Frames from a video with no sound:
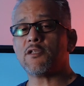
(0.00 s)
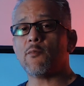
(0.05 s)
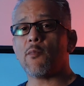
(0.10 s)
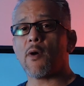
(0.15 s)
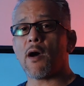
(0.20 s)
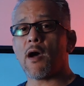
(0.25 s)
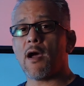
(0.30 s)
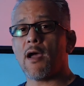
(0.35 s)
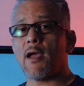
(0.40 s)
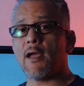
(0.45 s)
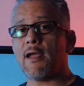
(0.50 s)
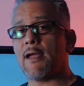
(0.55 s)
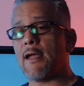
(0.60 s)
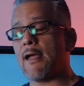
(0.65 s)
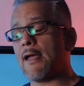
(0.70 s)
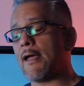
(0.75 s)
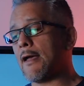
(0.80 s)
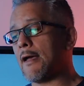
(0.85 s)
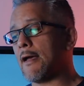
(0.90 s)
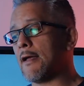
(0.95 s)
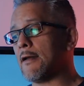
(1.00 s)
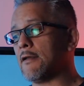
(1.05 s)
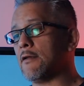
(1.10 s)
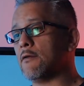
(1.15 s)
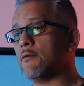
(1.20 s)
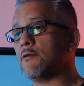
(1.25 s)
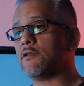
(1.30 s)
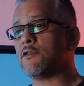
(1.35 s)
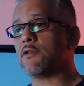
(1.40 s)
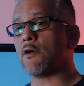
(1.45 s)
buy and
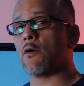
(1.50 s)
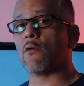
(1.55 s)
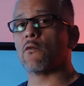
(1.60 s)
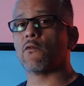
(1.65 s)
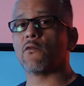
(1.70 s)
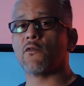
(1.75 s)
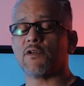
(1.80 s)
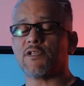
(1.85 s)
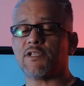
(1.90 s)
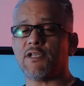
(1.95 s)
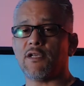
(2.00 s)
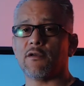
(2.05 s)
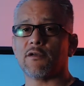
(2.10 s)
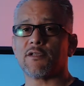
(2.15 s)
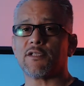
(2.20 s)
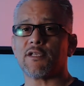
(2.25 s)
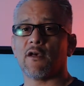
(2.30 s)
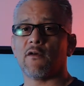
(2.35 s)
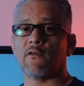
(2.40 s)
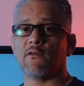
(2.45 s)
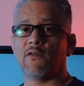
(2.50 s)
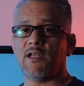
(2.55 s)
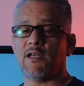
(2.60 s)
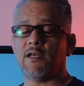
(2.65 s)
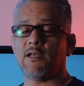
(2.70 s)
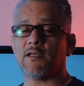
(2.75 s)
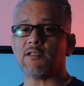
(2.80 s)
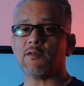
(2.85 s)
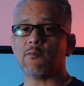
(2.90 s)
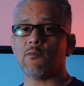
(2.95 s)
you don't foresee yourself
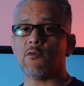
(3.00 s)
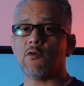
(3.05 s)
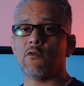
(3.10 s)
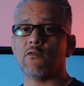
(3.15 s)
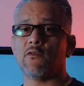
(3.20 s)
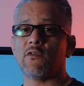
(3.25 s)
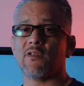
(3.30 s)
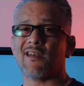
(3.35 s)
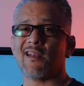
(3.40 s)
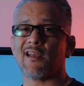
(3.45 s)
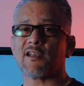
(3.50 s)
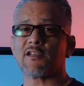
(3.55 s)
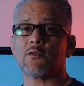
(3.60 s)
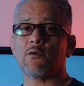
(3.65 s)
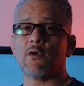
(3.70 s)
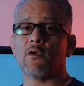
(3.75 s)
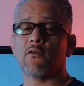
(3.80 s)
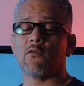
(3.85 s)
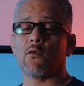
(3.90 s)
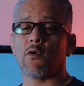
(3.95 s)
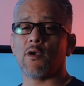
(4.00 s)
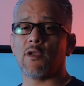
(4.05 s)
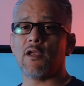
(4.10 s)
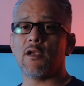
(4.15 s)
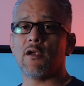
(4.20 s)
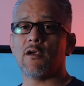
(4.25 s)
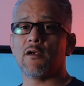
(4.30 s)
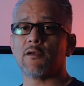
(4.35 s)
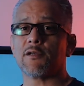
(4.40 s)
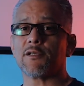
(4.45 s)
needing to move in the next 3 or 4
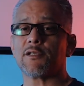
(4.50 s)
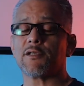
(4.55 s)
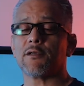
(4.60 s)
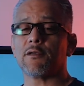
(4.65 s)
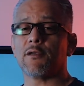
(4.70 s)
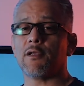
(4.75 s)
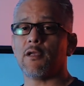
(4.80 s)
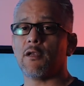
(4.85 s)
years,